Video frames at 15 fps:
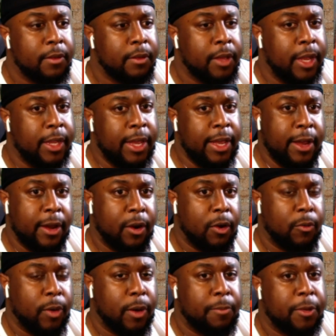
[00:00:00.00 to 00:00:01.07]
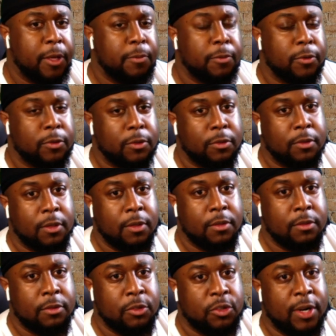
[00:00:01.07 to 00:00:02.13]
in an era where people
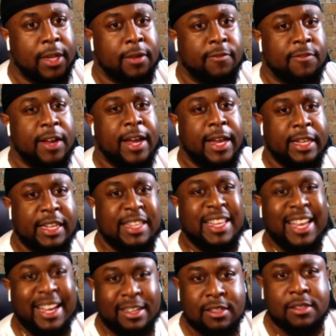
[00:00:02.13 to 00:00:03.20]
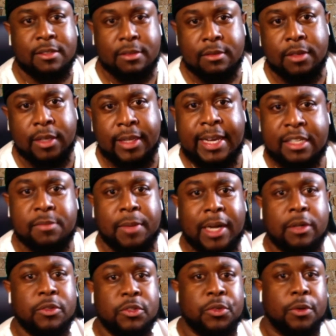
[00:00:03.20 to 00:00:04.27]
try to find the next
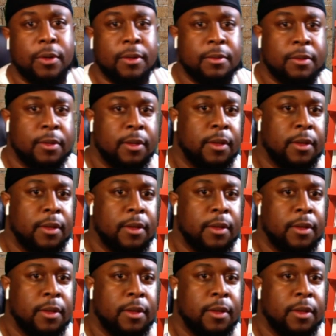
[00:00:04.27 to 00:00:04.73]
Michael Jordan.